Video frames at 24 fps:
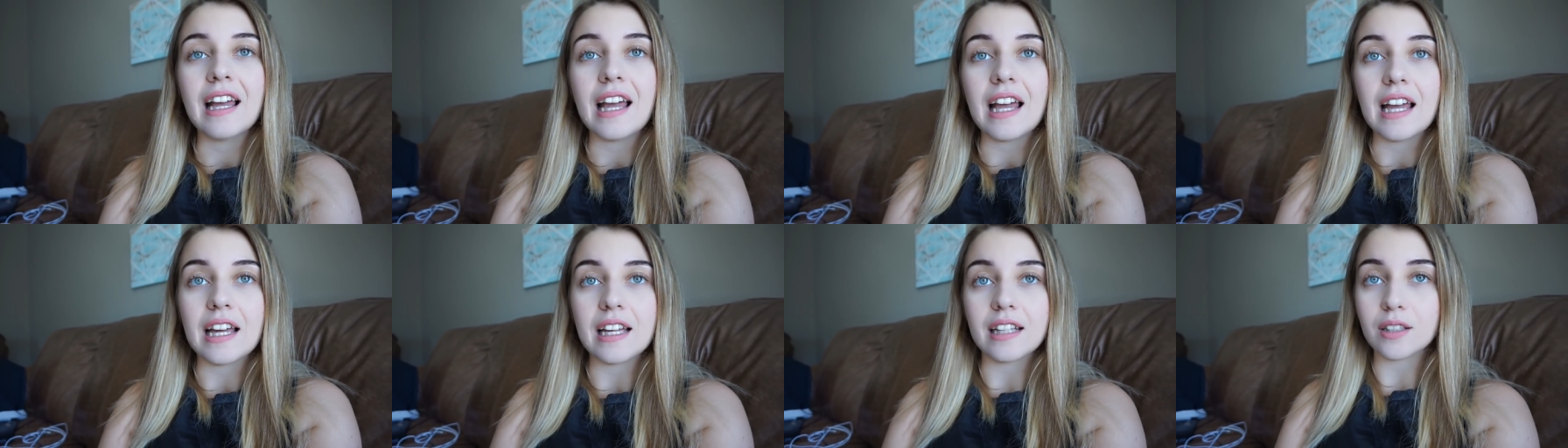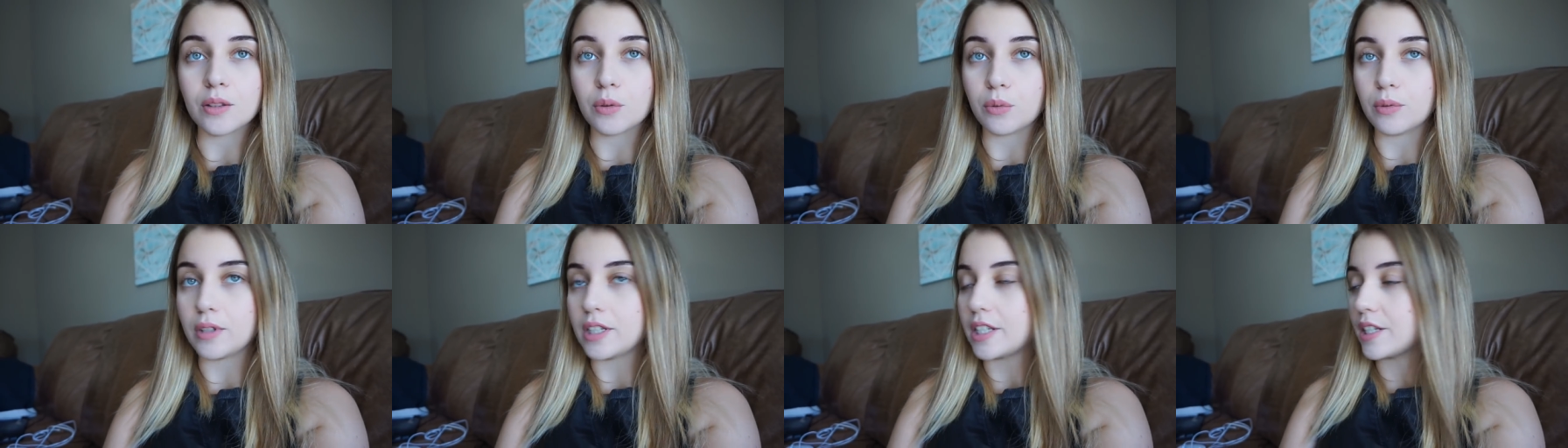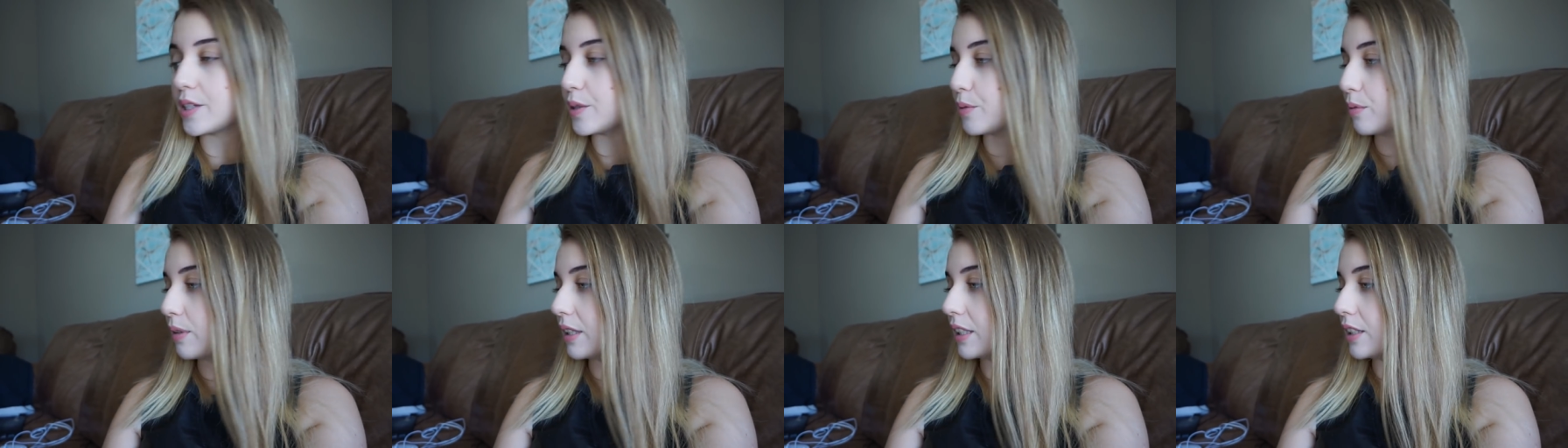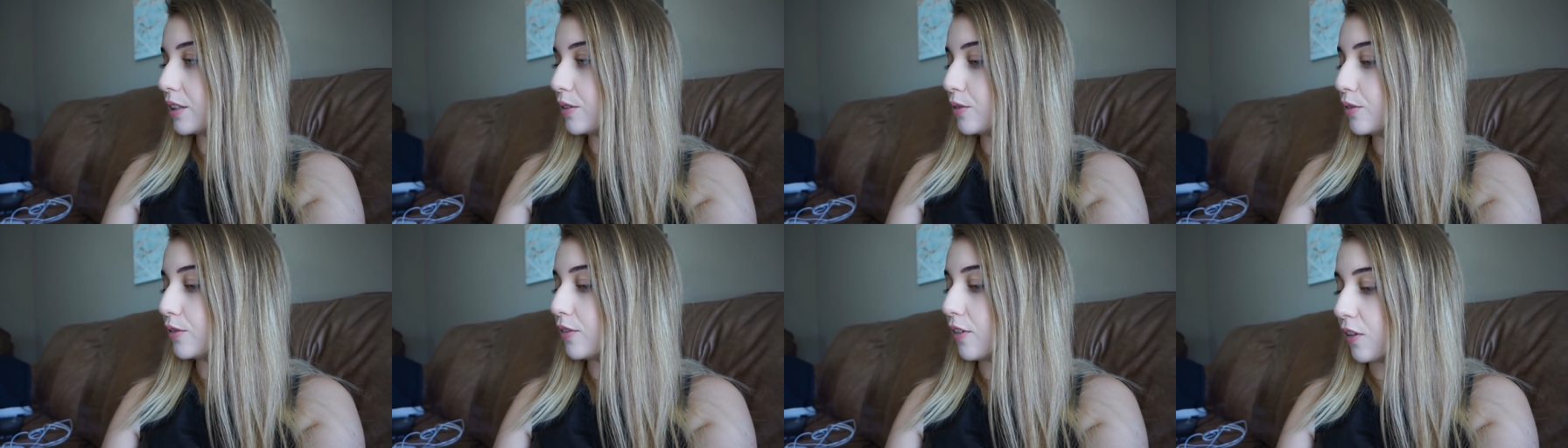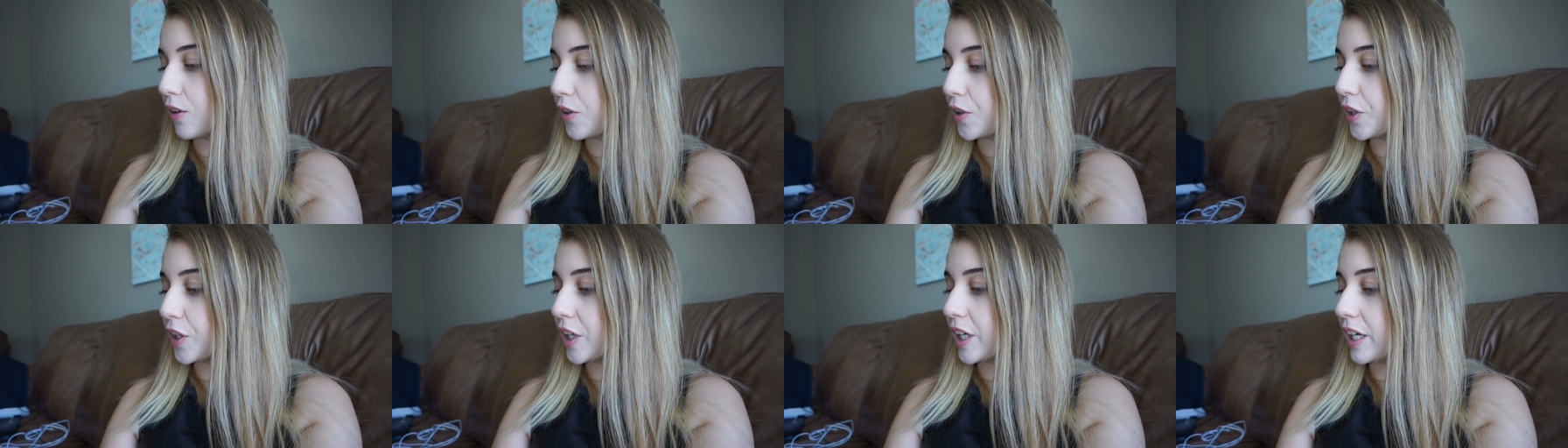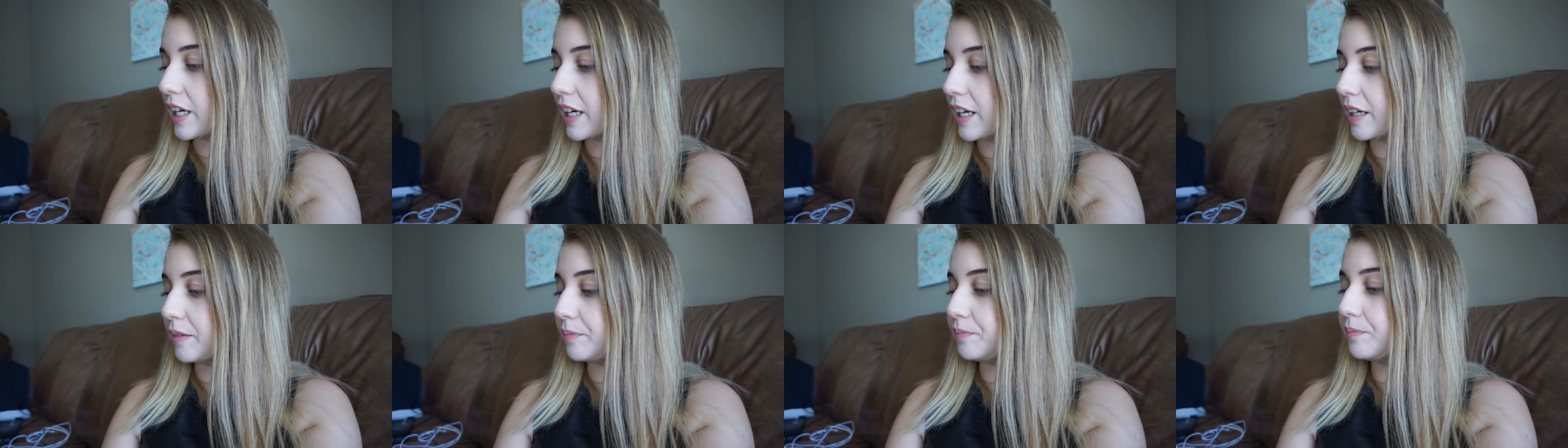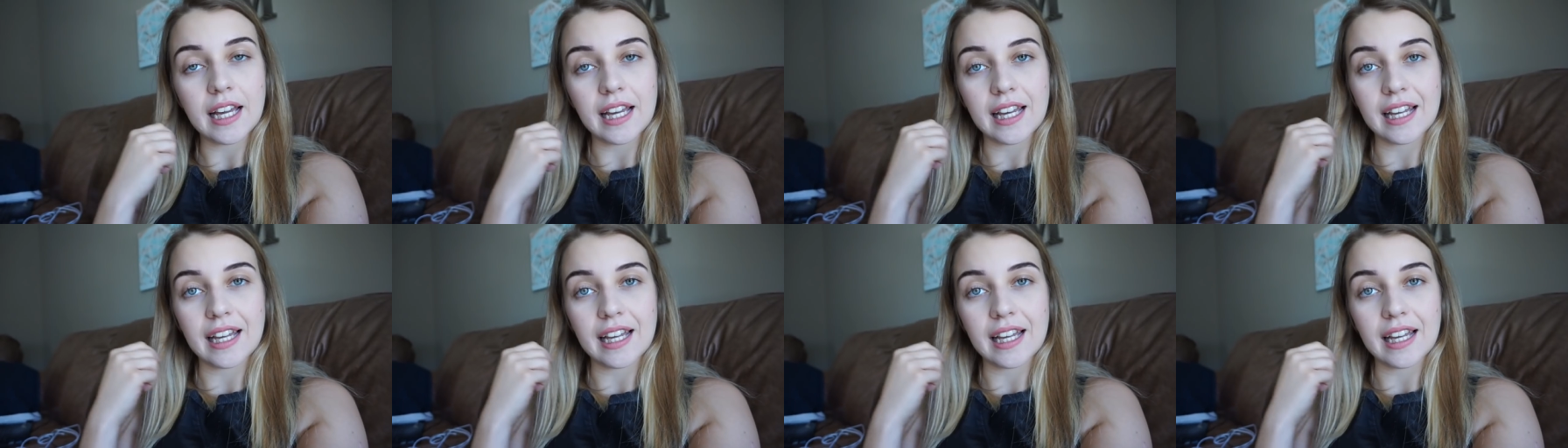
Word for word: and we just went to Florida